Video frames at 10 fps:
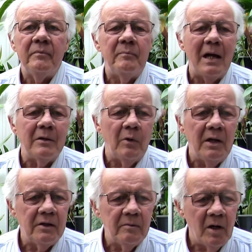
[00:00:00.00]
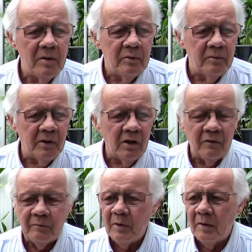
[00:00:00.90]
bad weather might put me
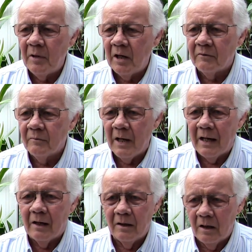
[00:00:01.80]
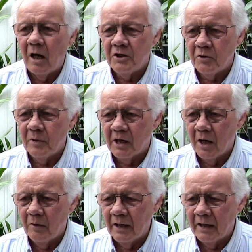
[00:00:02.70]
off, but apart from that, I shall be
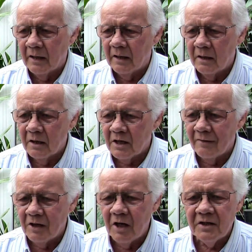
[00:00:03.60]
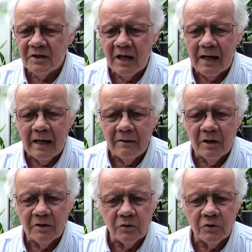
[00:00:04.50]
going, and I shall have a nice day
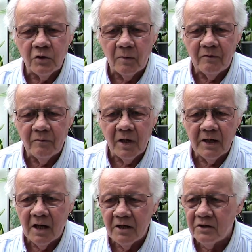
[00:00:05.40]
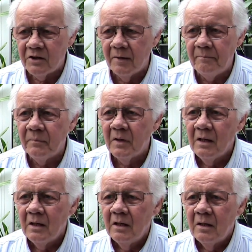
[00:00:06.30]
out. I shall stop for my nice
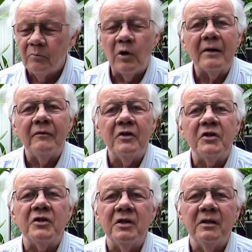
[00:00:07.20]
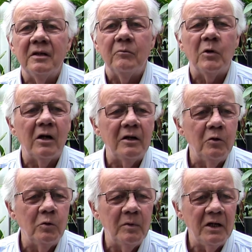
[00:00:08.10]
breakfast where I
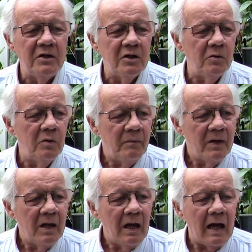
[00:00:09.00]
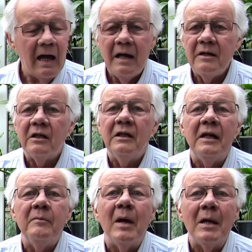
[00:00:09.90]
normally do, and
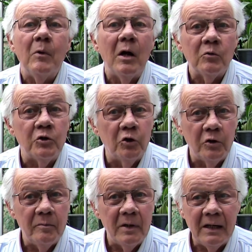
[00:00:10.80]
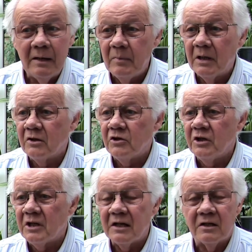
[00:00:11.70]
Lynn may well join me because
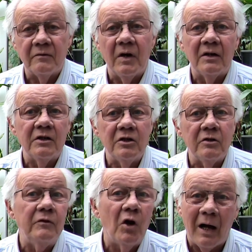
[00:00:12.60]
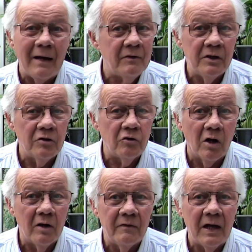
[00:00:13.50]
she takes advantage of not having to
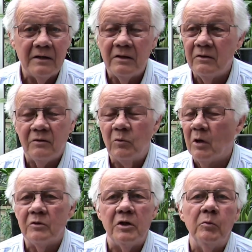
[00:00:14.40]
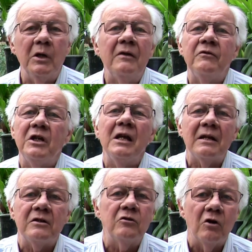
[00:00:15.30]
drive. That, well, if she
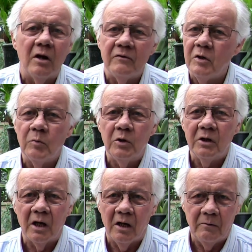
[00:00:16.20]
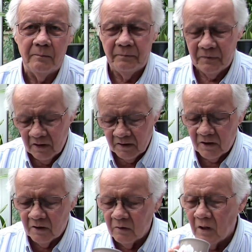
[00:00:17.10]
had to drive, she wouldn't go. So